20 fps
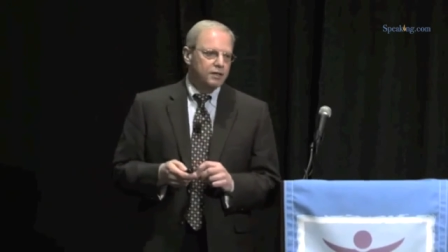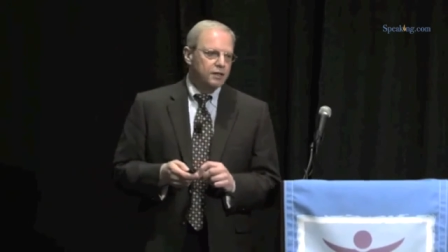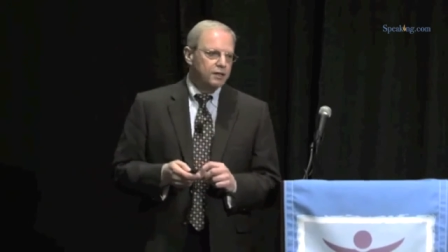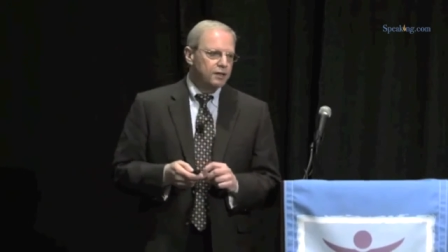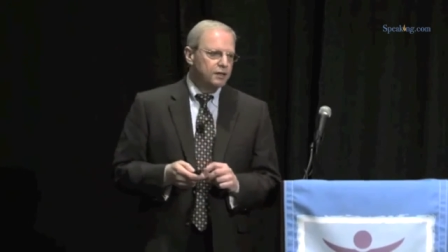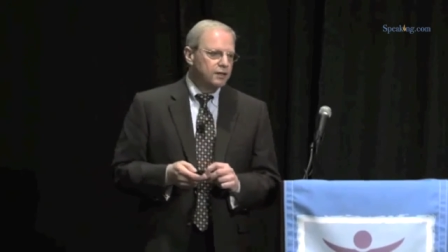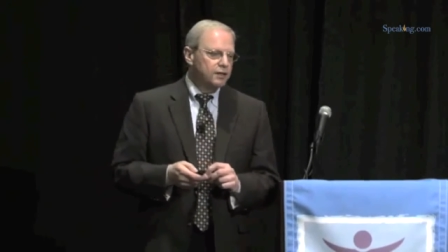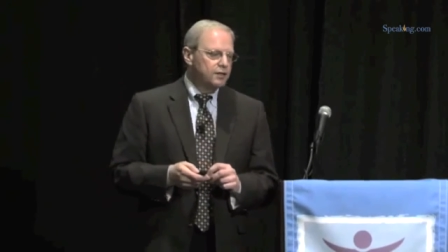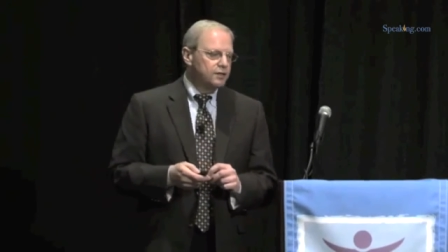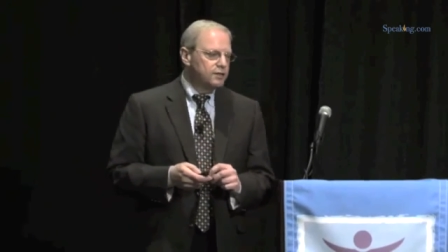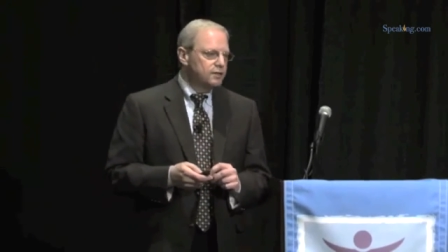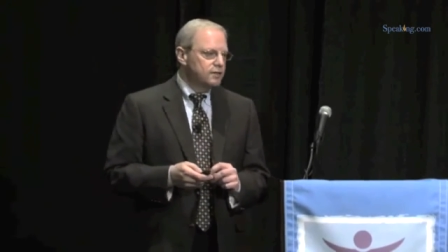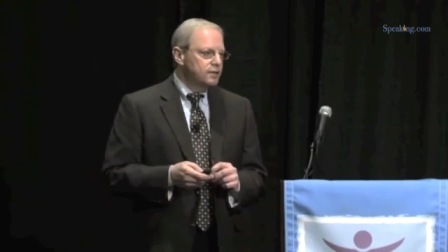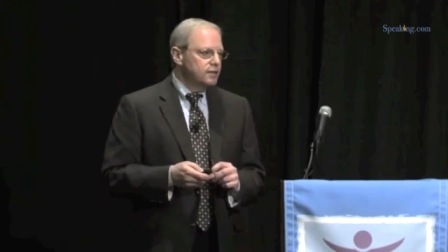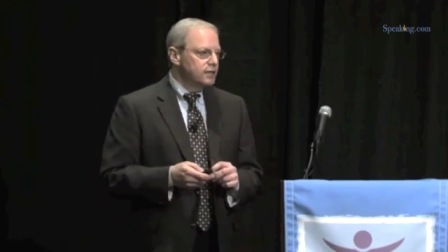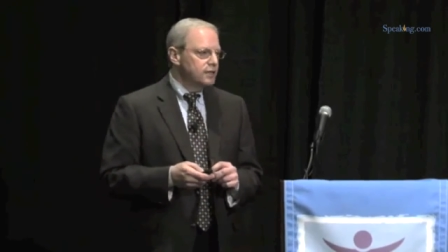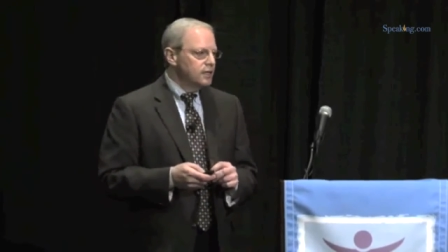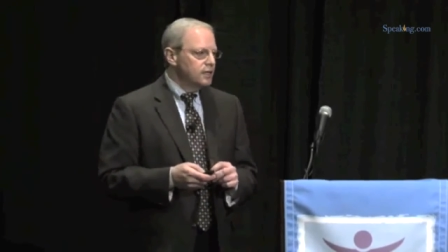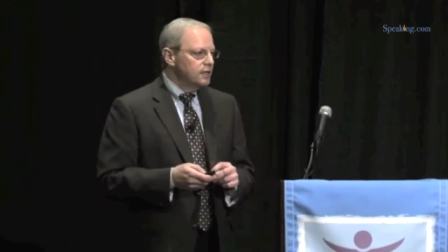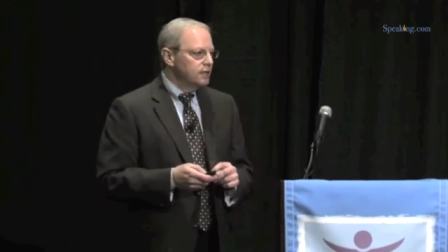
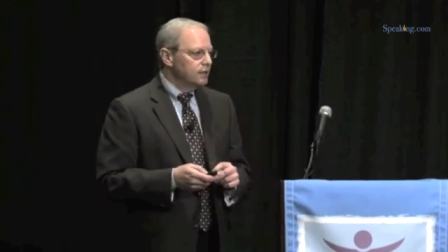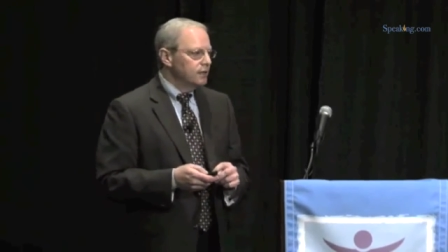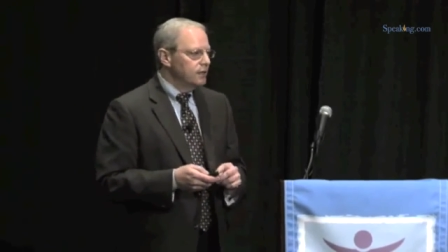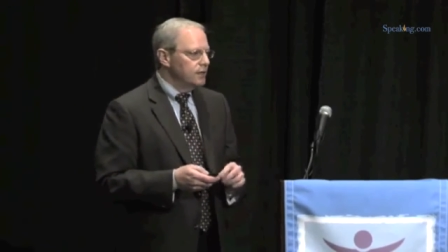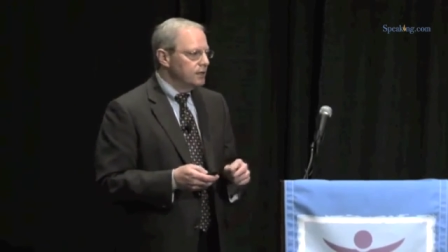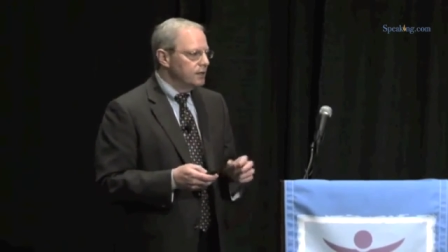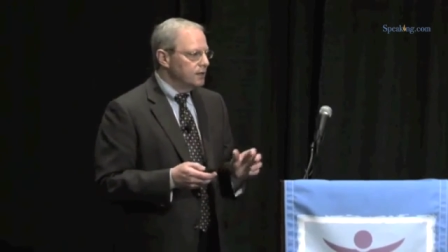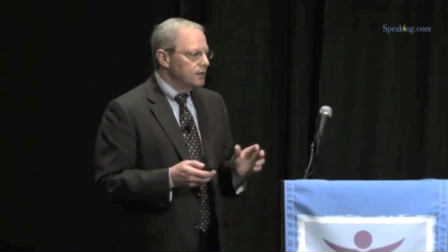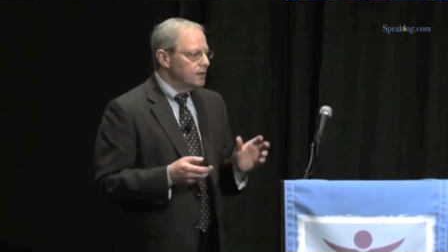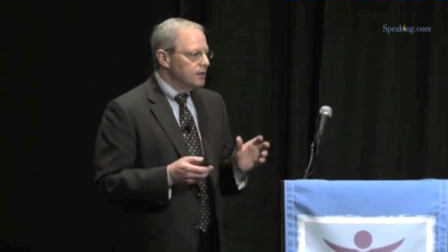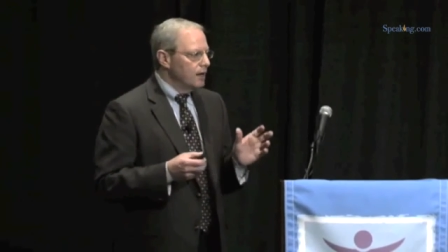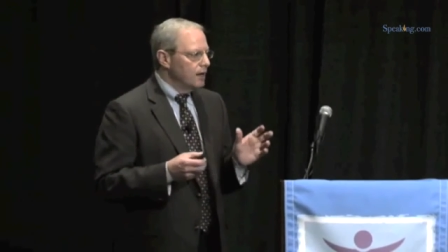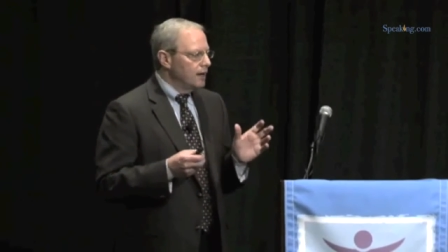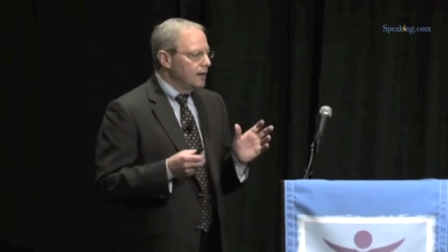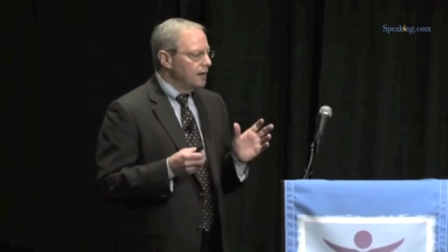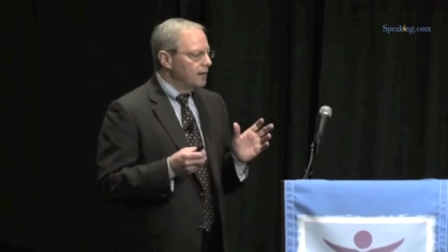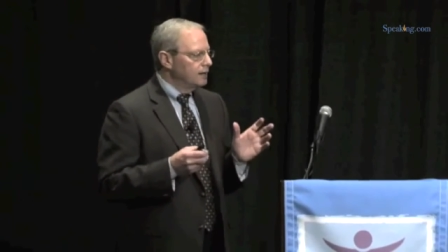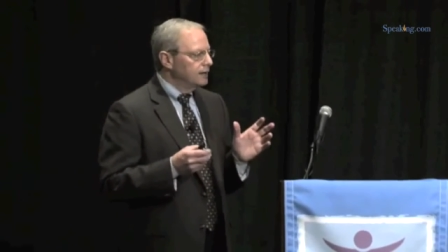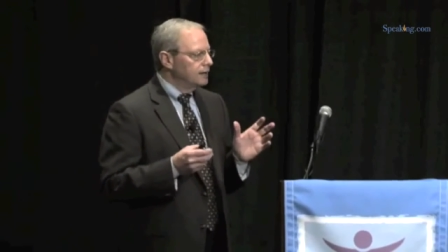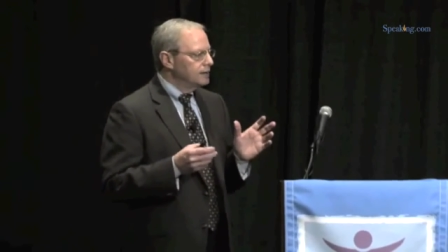The
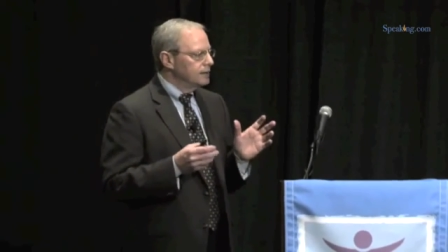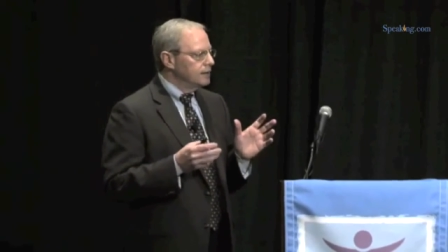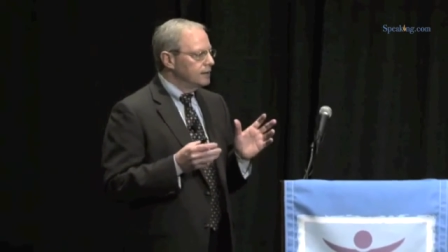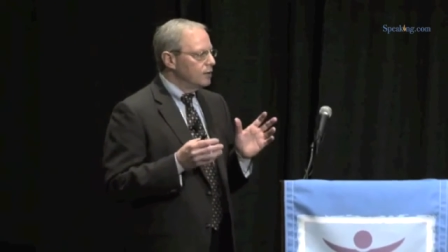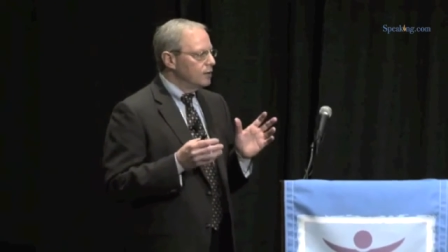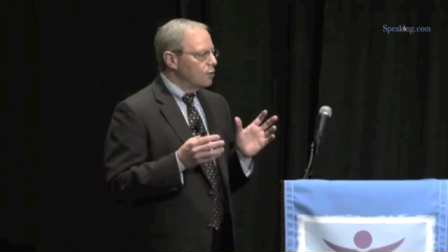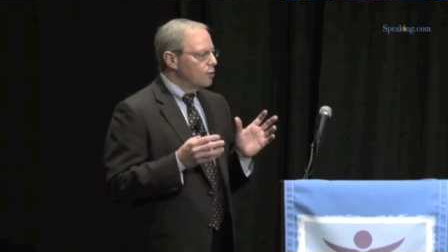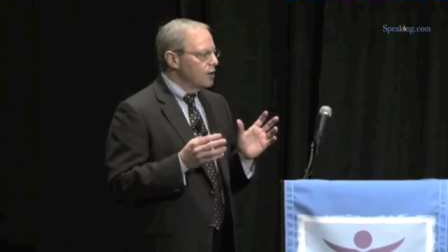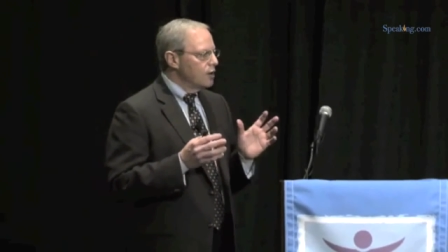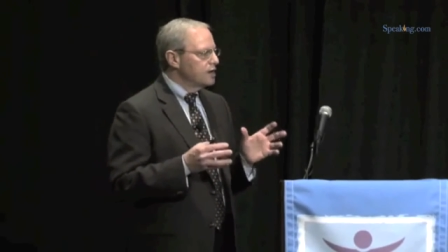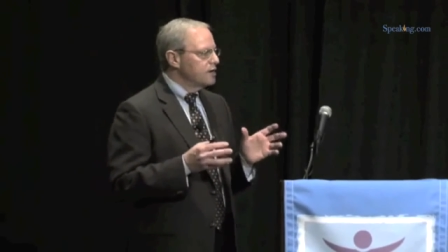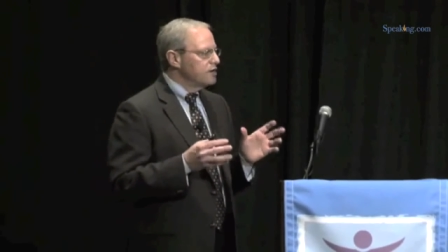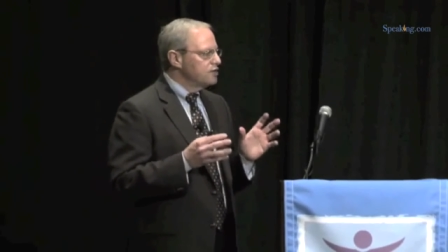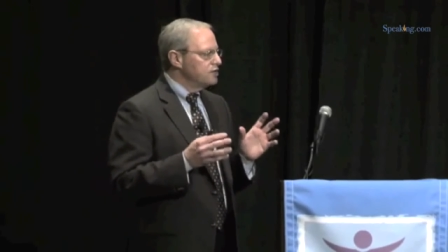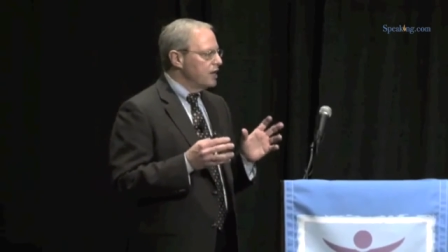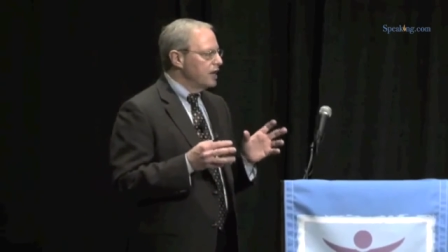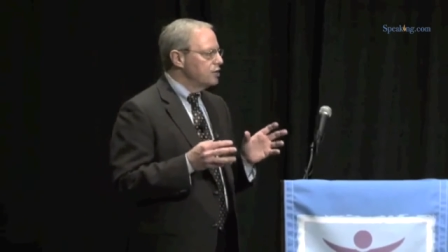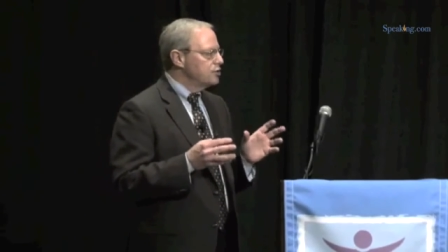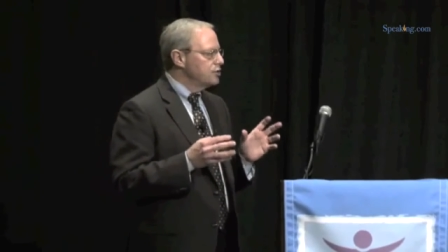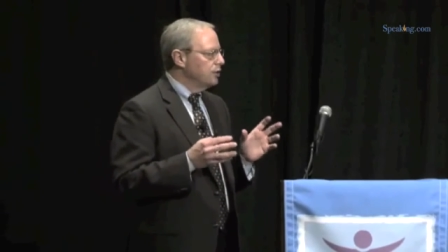
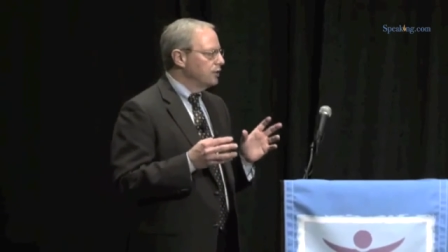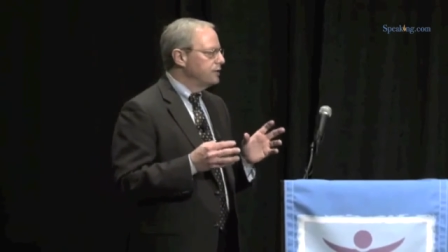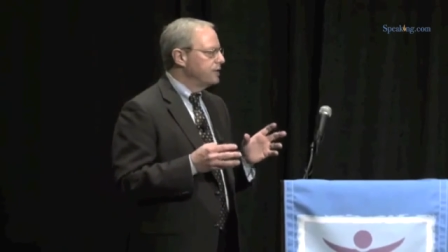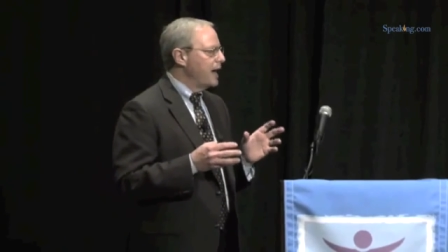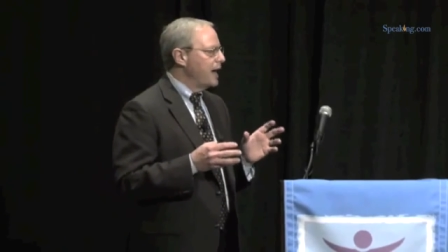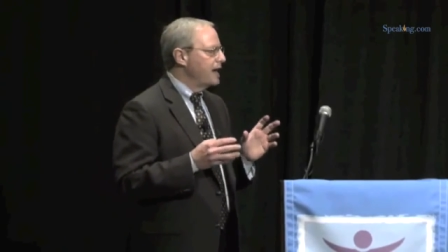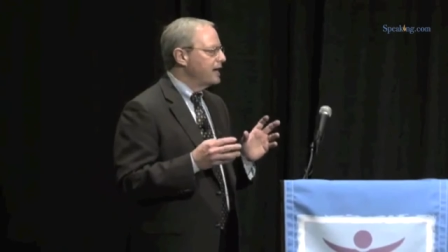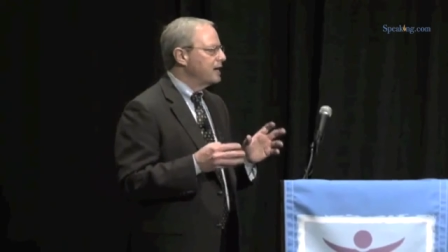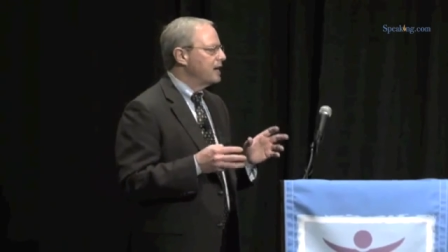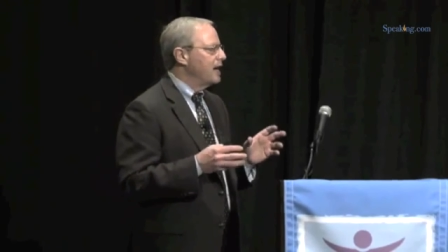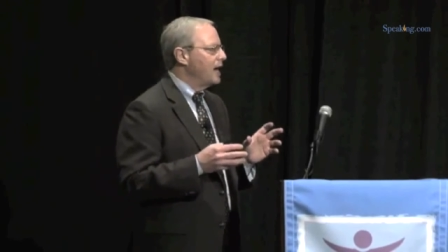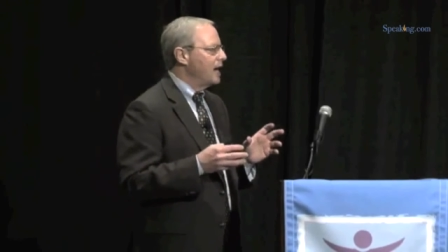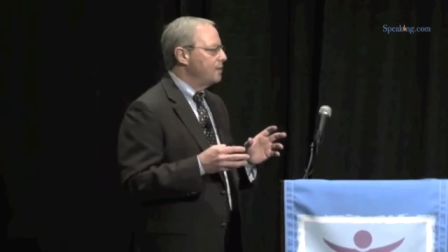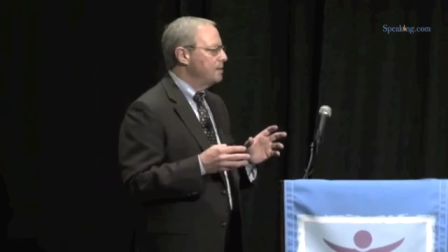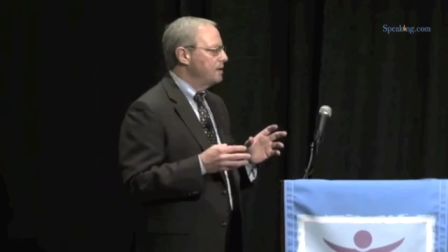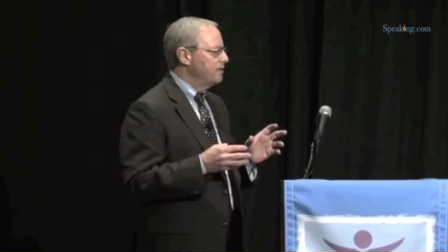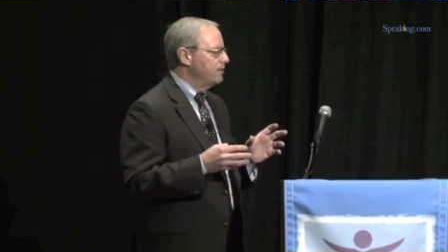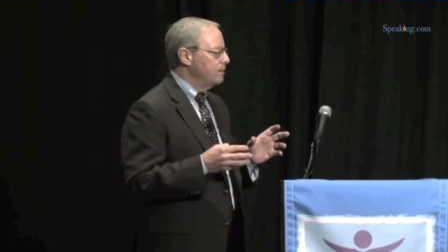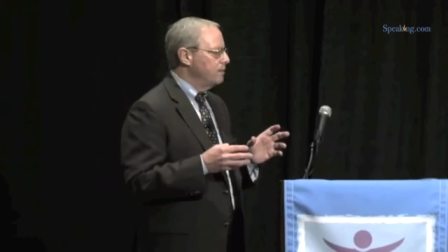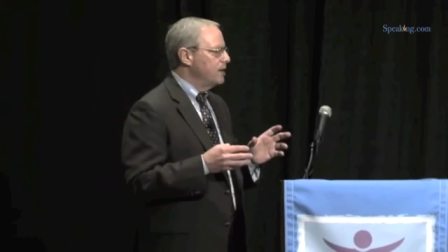organizational
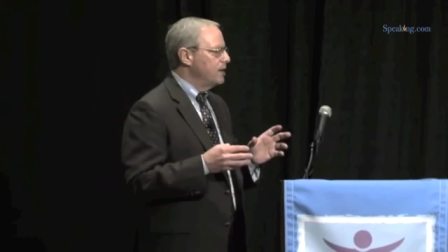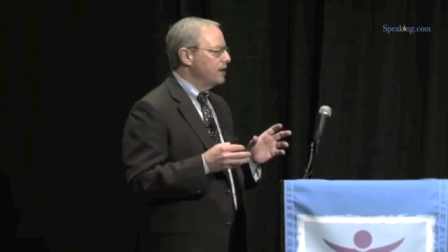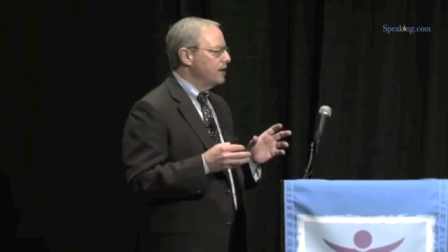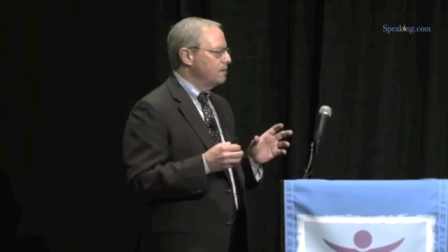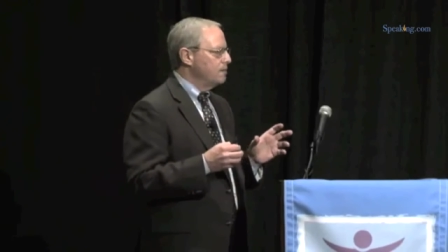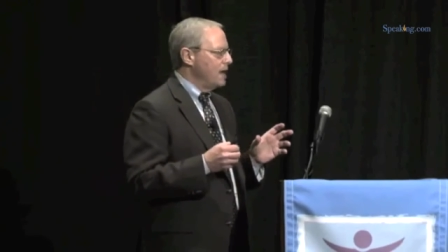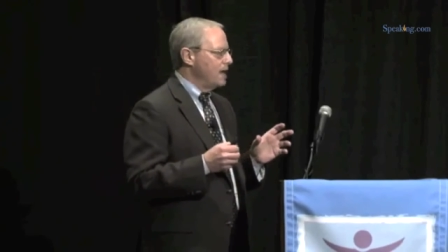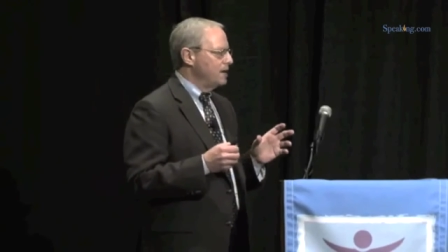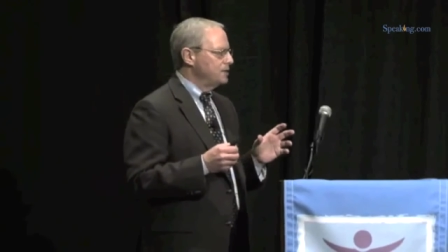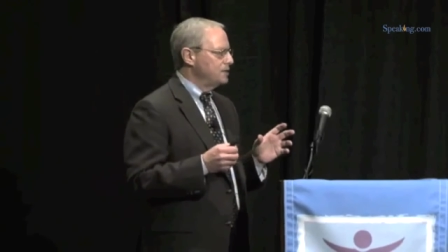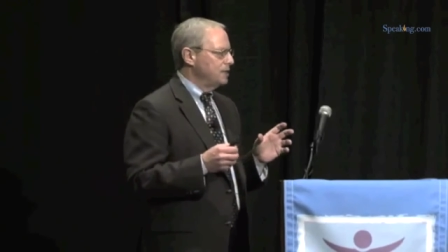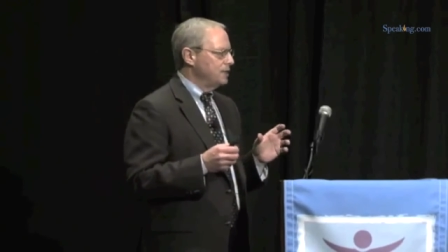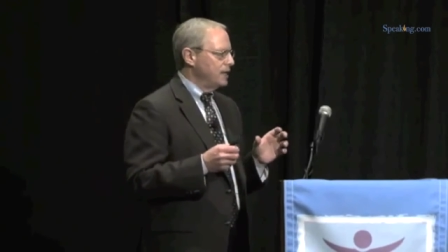dichotomy of American medicine,